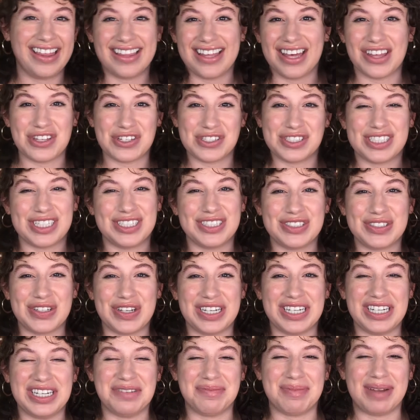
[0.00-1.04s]
other
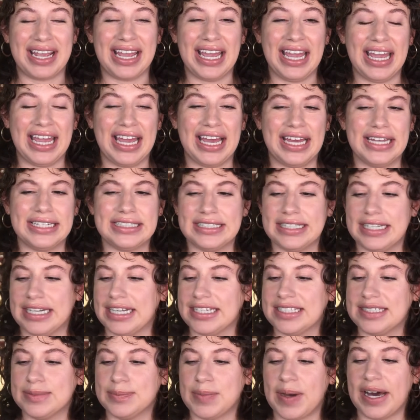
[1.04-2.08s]
sunscreen in my hand, and then I
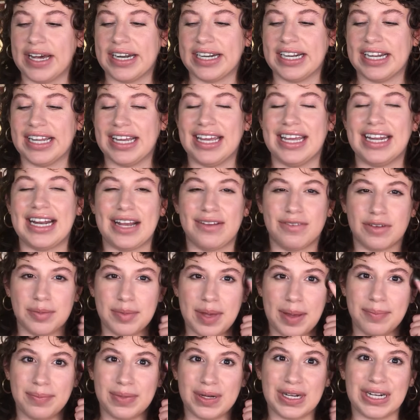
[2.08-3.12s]
spotted it, and I
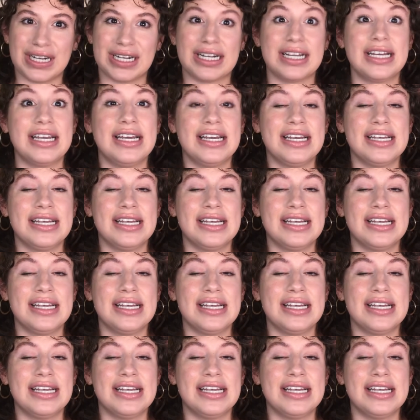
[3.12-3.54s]
remembered